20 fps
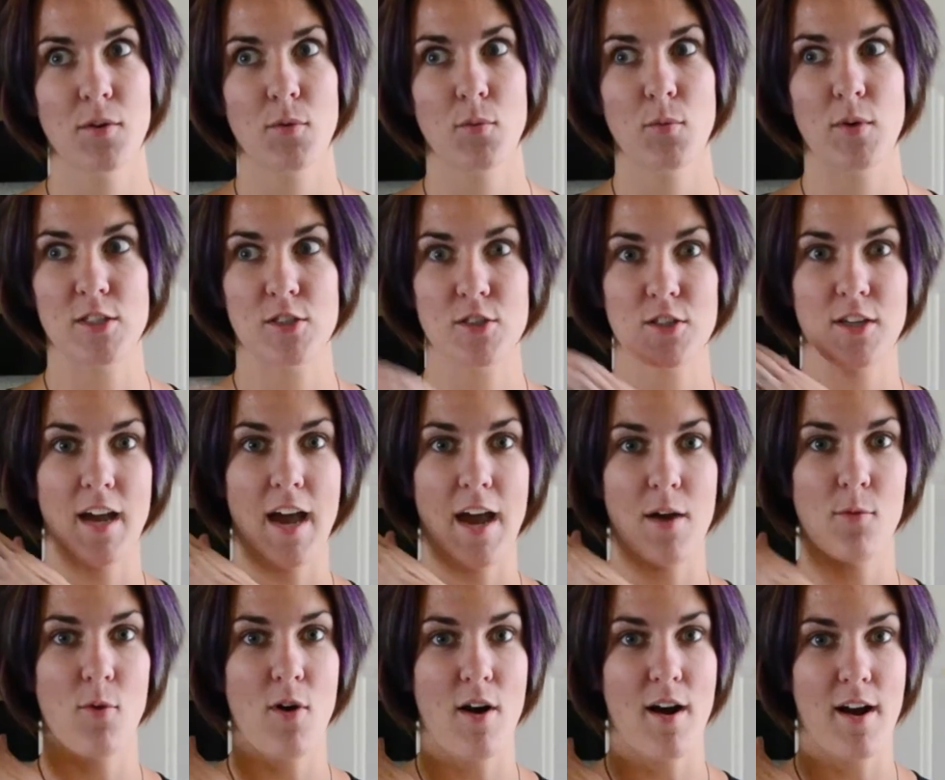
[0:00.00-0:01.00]
which I
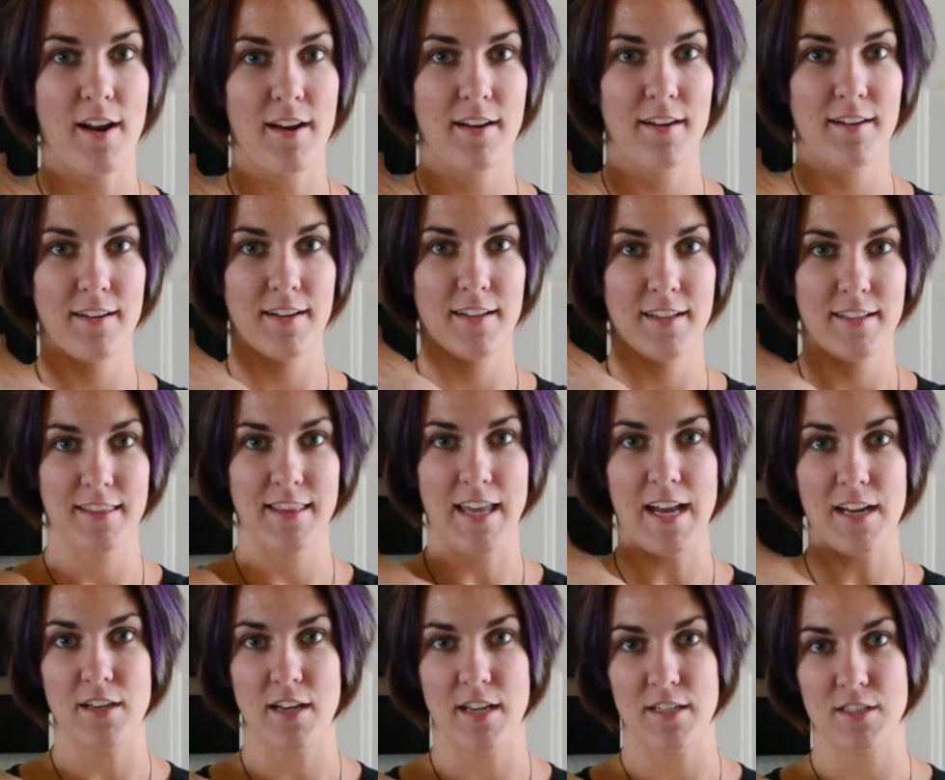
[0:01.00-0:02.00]
want
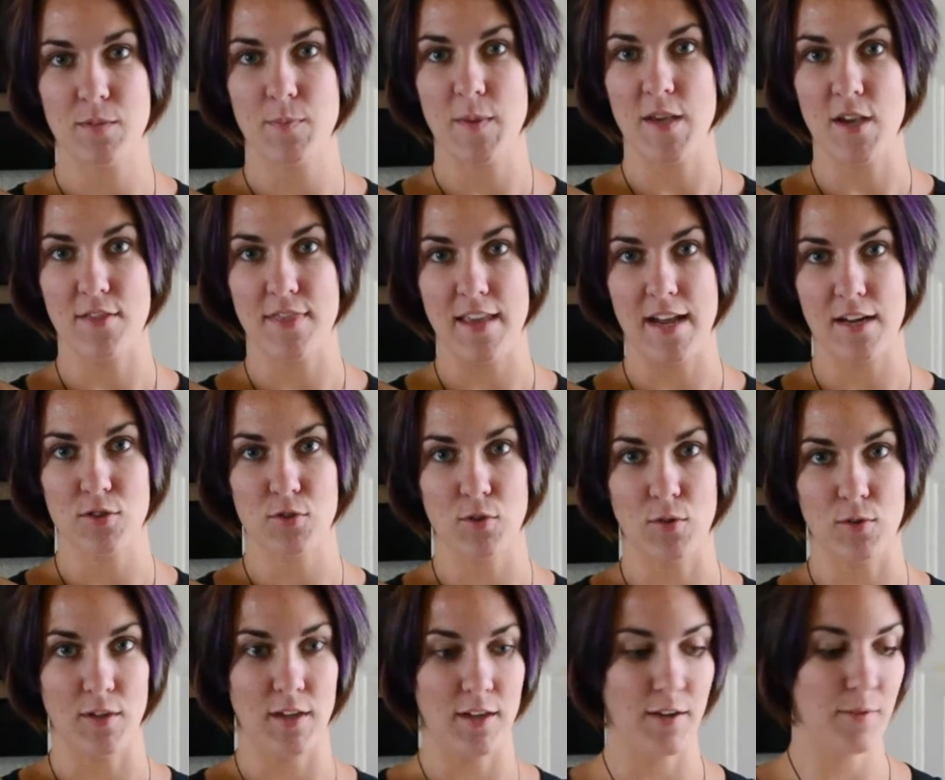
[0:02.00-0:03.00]
it to be on that
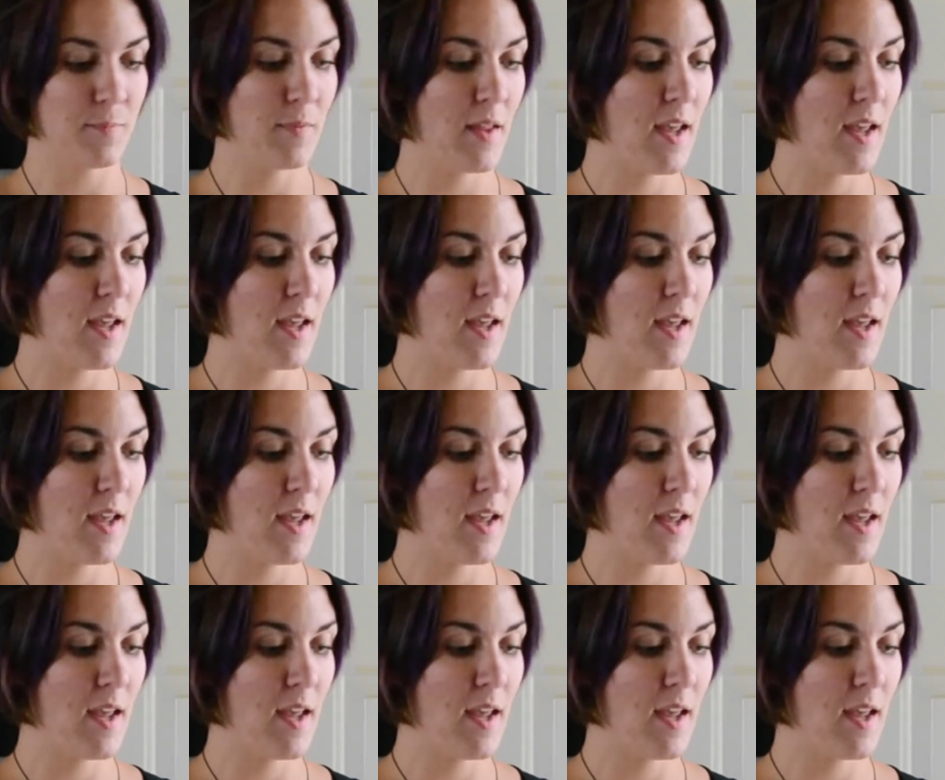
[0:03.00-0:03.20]
shoulder,